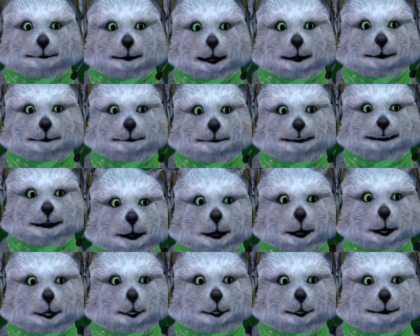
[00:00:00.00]
go
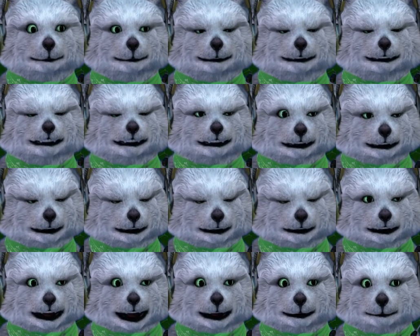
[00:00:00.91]
through.
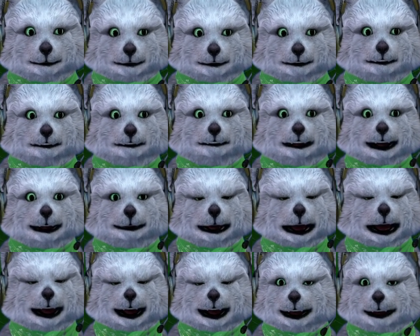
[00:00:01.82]
And
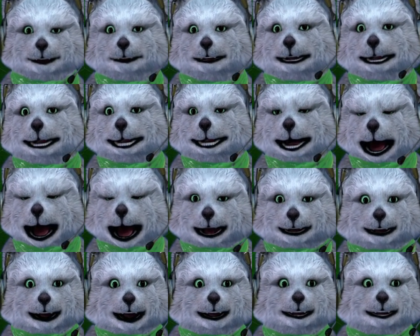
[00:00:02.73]
yeah, there's a lot of
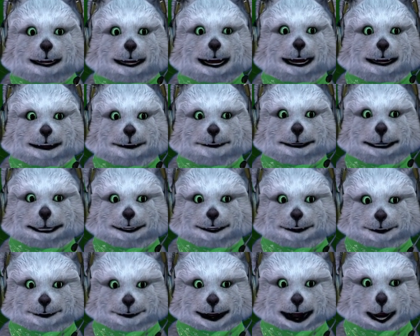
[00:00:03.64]
settings that you can
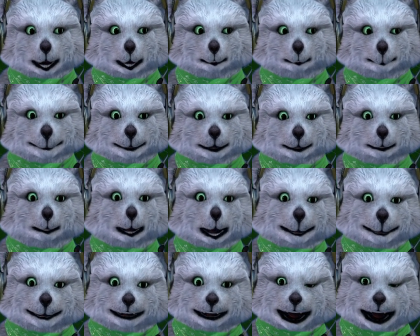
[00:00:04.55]
try out with O
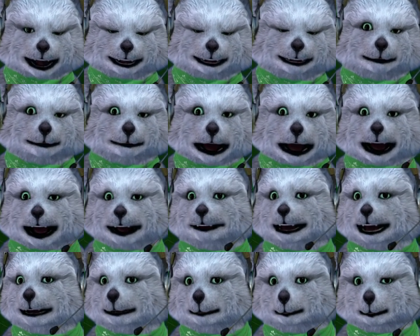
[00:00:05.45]
B S.
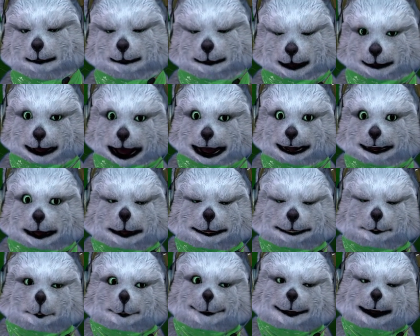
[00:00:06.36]
I
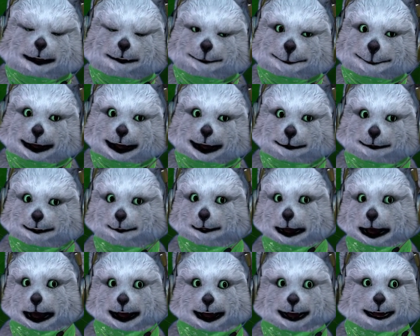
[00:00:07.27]
definitely recommend you
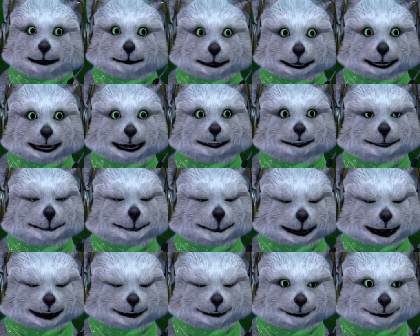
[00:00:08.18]
try like
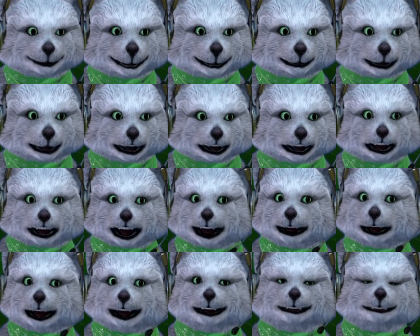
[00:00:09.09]
many different things in
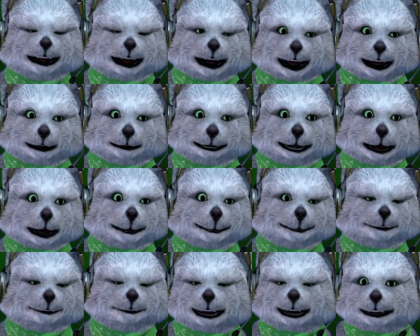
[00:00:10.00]
any kind of
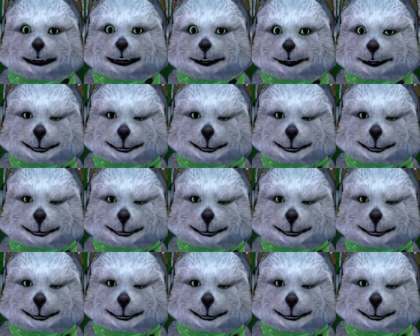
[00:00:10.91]
technology that you do,